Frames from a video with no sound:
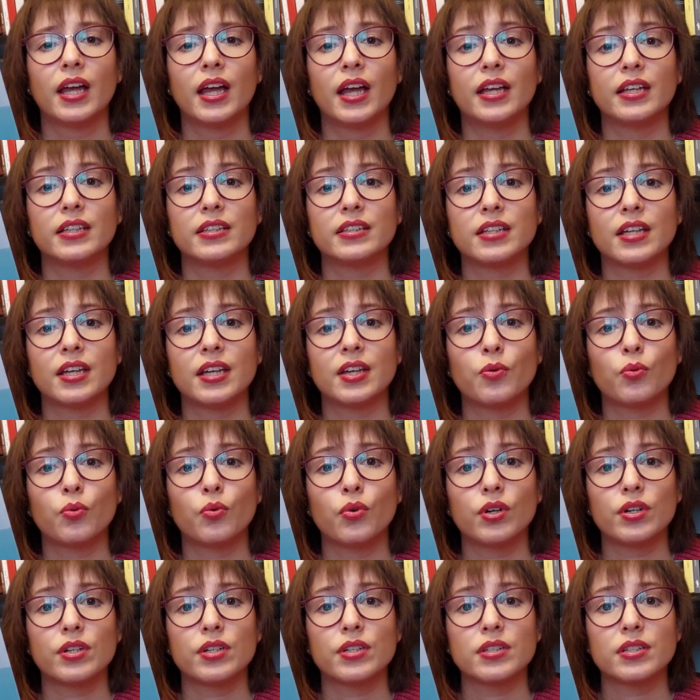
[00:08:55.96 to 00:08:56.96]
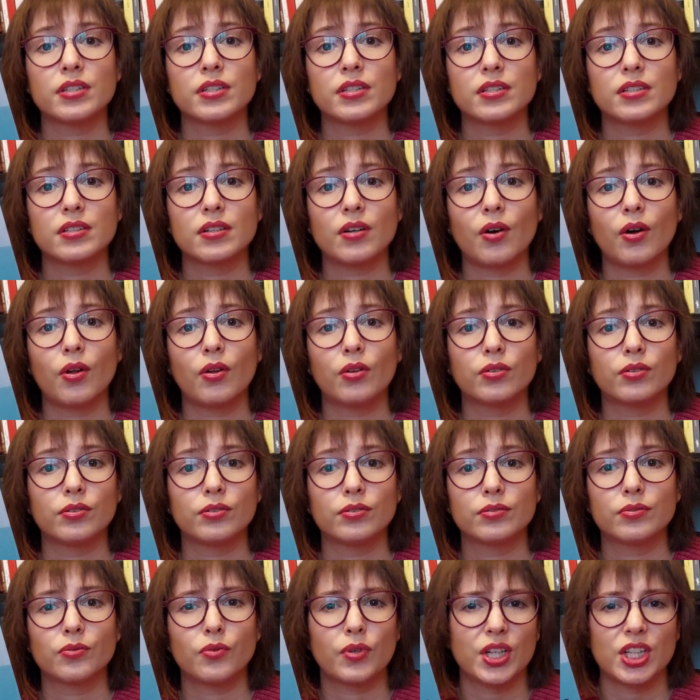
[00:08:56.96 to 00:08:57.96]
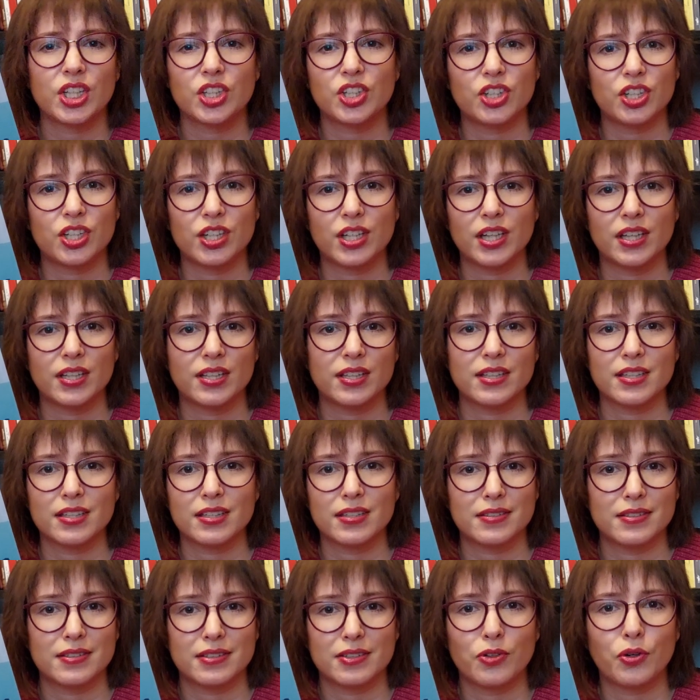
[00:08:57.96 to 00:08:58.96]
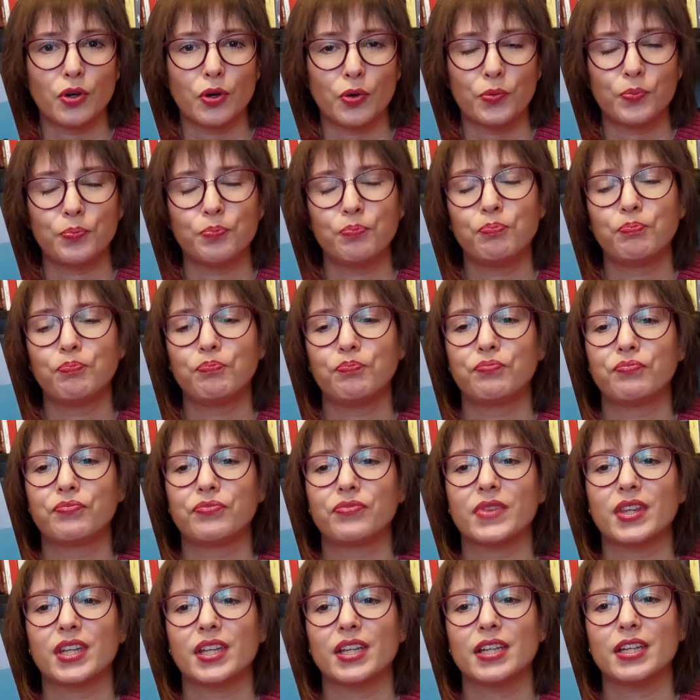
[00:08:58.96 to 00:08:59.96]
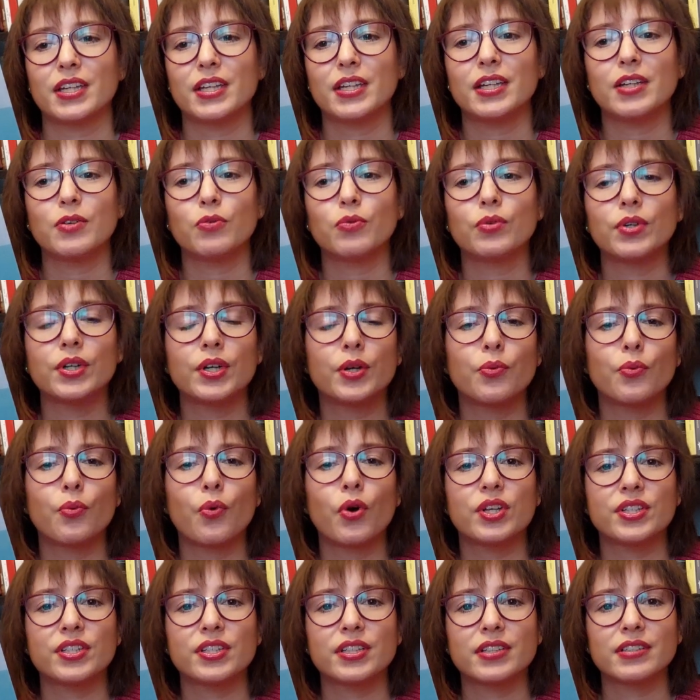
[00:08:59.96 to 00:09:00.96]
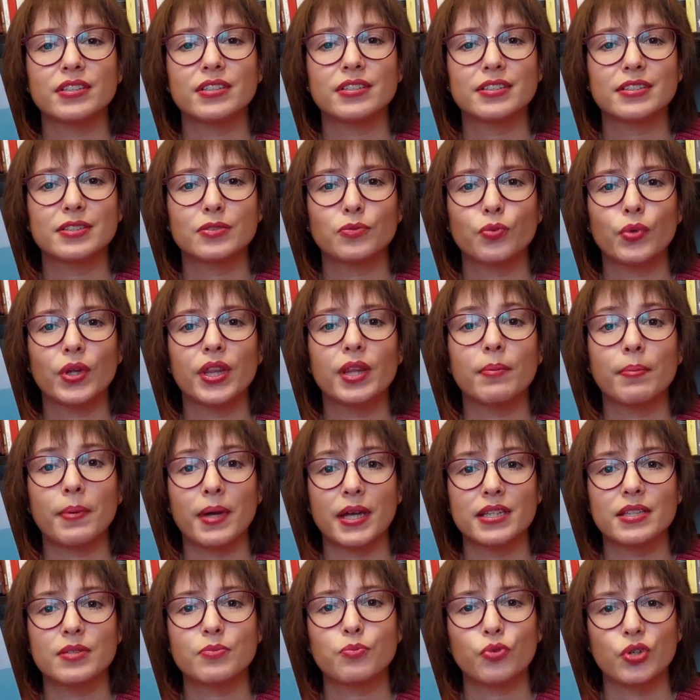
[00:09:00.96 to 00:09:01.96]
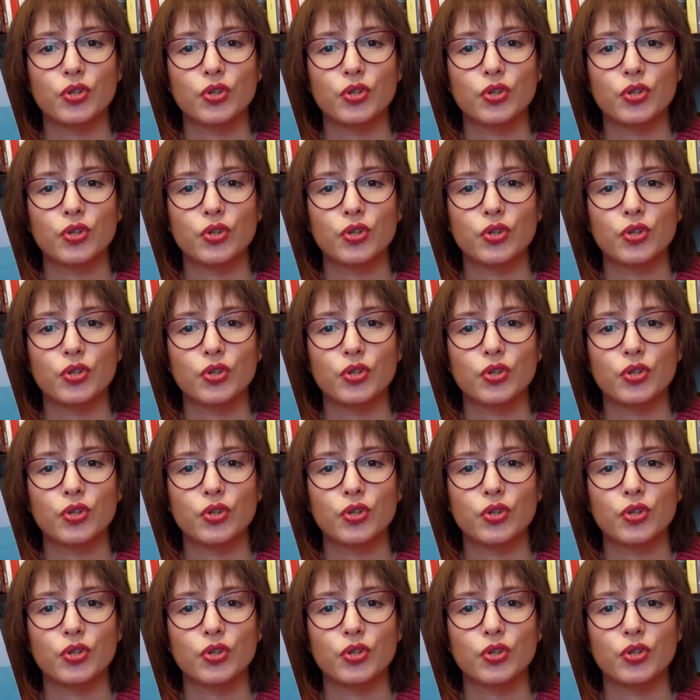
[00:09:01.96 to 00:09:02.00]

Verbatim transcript: and he was all grinchy, and you know, he wasn't with the best